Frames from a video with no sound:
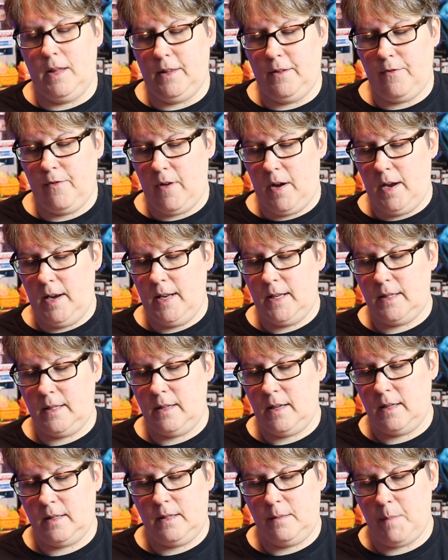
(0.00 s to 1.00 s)
on the front.
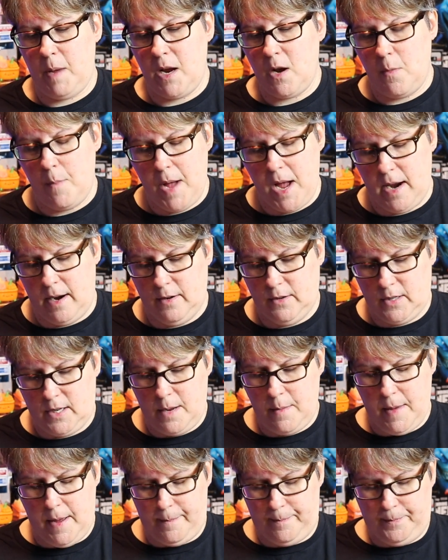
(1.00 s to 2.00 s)
It's Michael Myers,
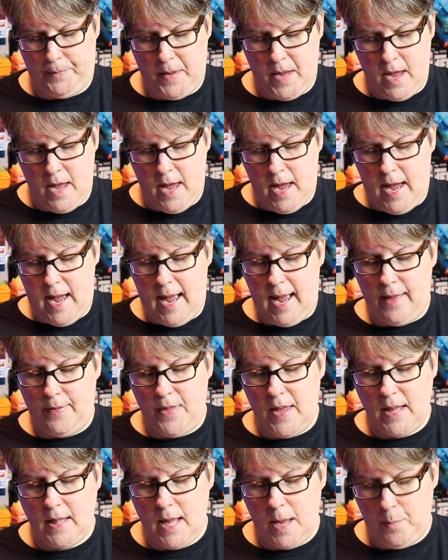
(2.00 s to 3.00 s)
come on. And
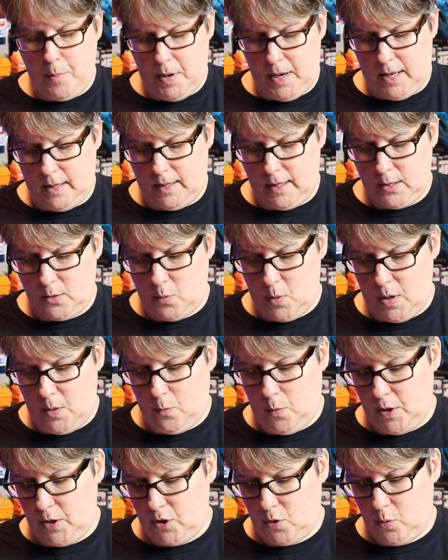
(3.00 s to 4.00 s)
then they put out this
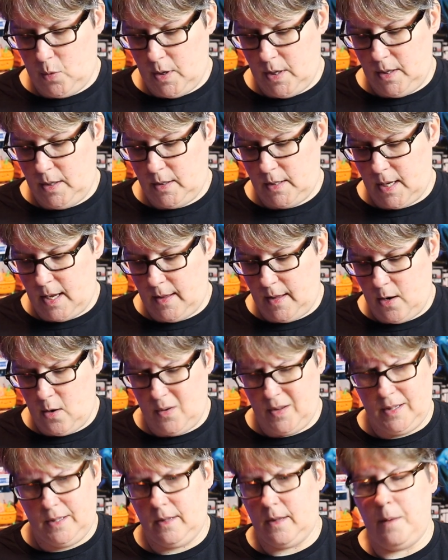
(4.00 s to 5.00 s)
one, which was, they
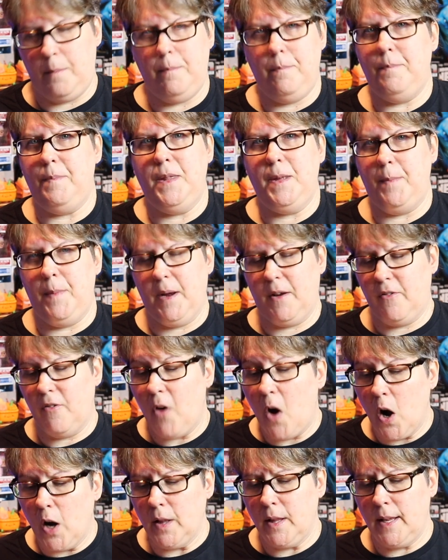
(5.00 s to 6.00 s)
called it the
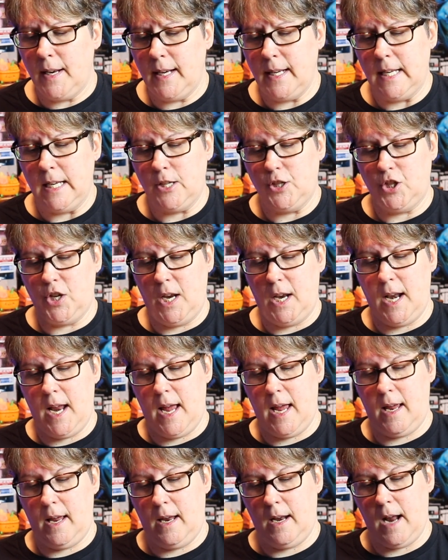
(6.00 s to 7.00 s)
McFarlane edition,
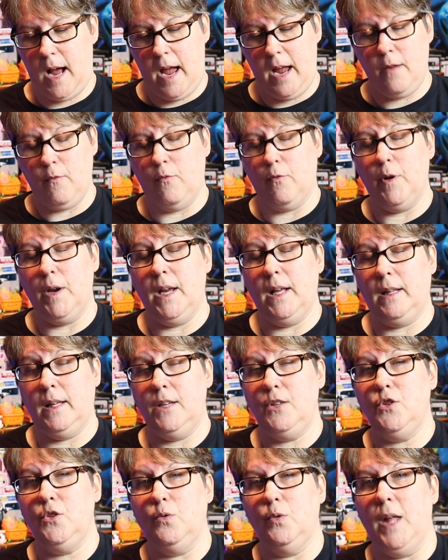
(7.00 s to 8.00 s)
and I
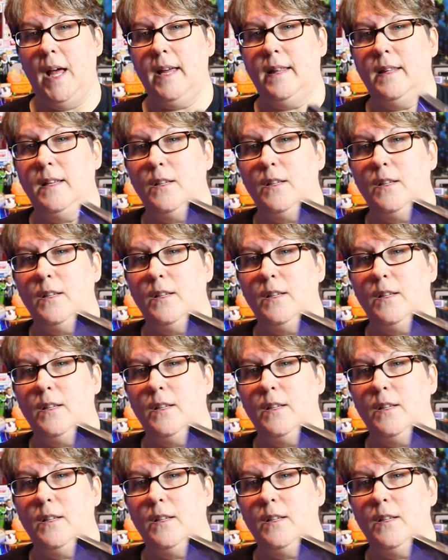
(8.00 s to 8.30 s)
really do like